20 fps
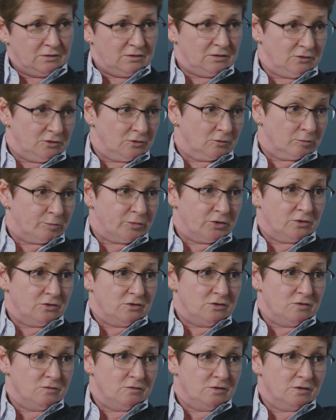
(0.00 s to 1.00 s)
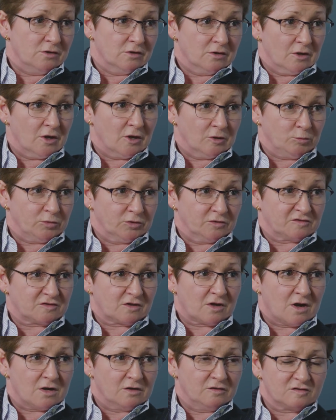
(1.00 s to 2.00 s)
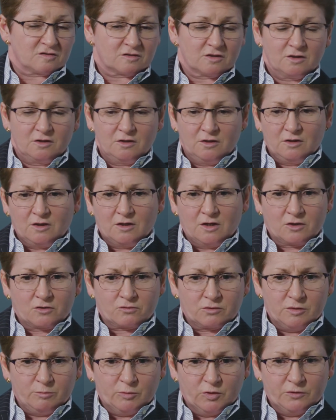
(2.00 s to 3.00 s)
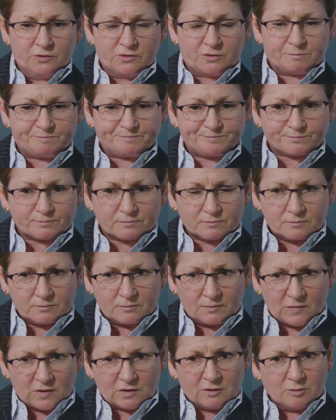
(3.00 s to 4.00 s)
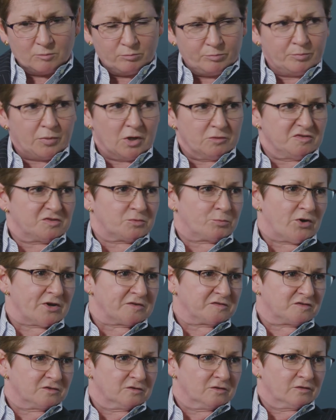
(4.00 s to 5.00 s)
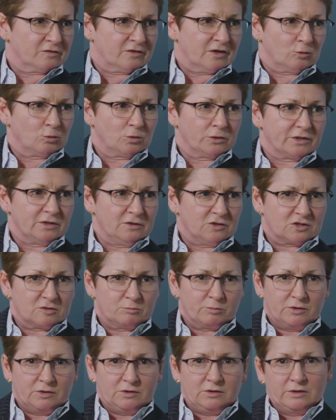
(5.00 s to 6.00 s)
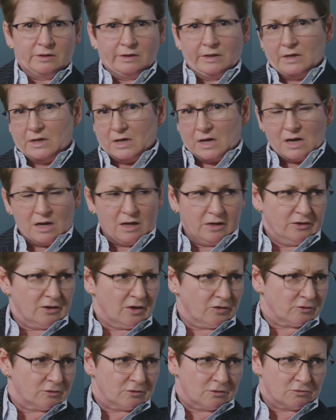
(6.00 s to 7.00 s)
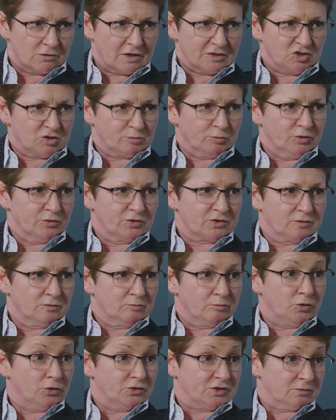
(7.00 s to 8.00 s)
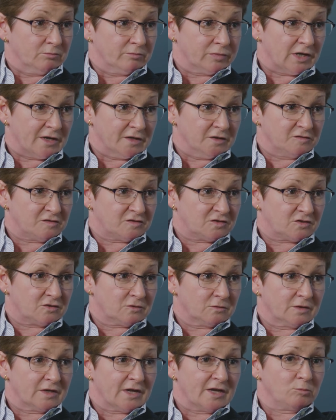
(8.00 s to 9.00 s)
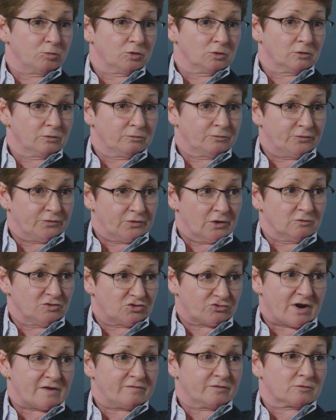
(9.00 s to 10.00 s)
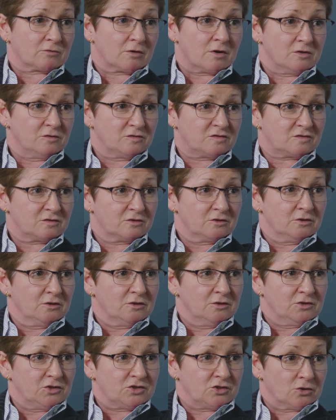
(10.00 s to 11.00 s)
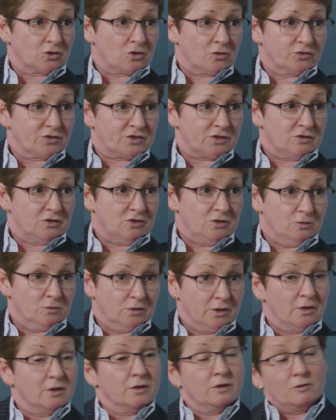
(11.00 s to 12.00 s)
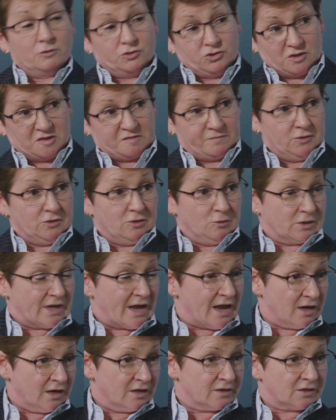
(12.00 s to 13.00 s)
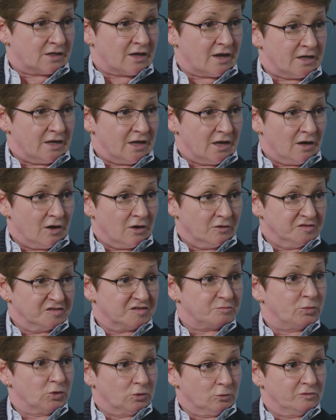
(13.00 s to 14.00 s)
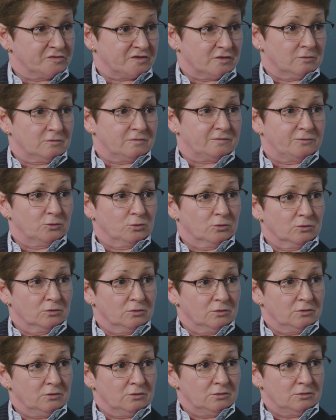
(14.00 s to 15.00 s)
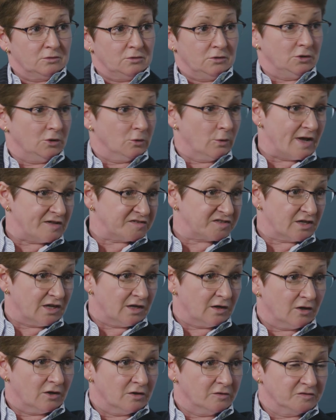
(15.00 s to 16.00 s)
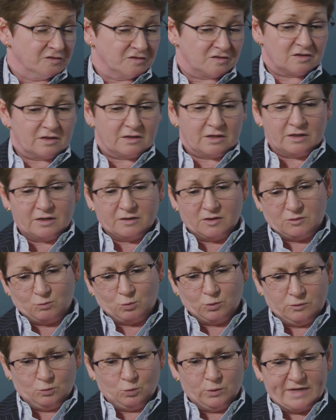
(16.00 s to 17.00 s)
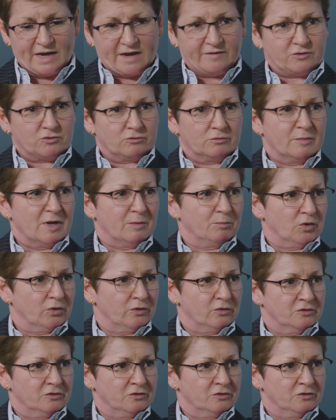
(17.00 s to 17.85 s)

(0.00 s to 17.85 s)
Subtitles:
European Union Open Skies Agreement. Post-Brexit, there will need to be another arrangement put in place to enable those traffic rights to continue, not just for UK airlines, but also for US airlines. And we have to remember that